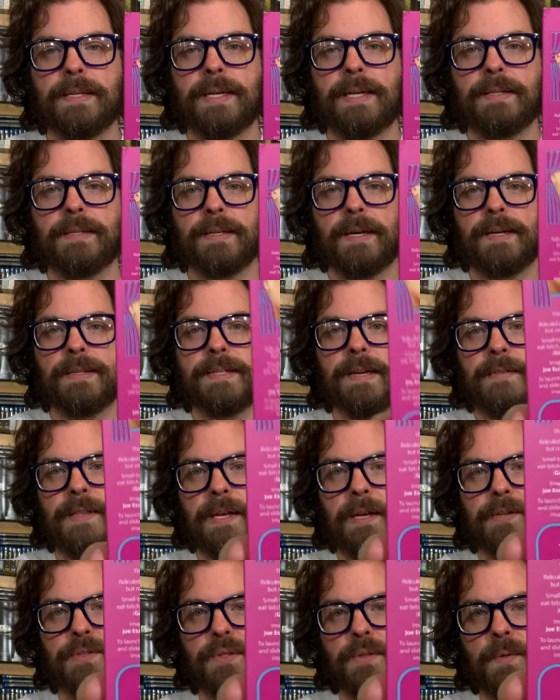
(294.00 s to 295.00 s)
it does.
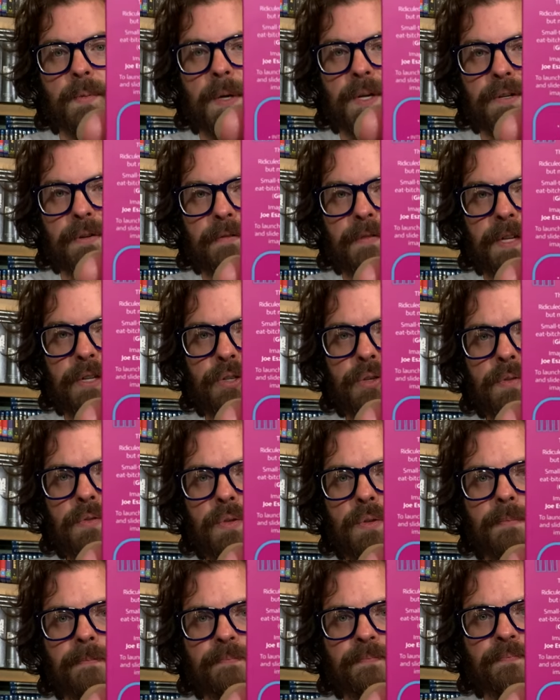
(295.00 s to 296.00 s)
Here's the special
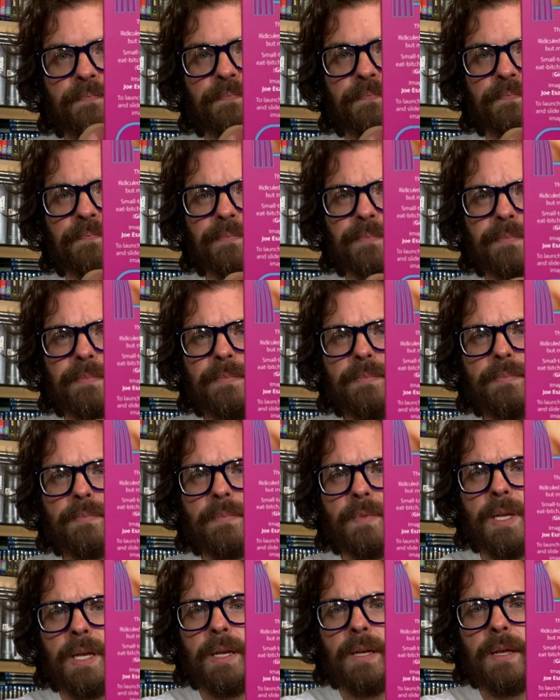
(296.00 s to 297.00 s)
features.
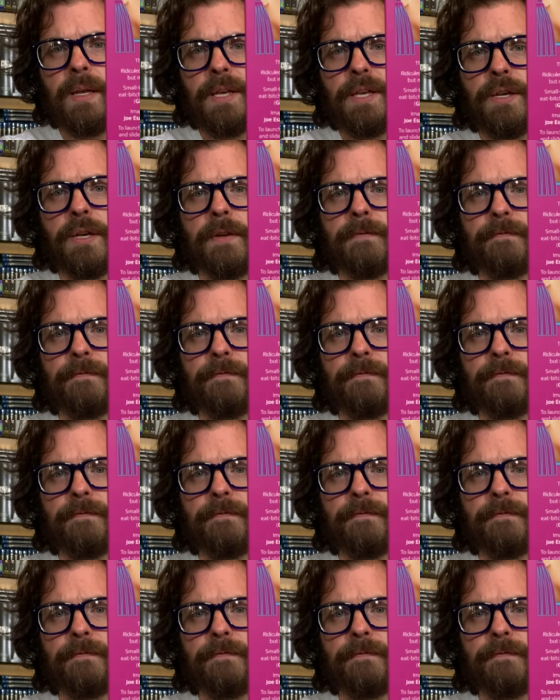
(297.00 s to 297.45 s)
You can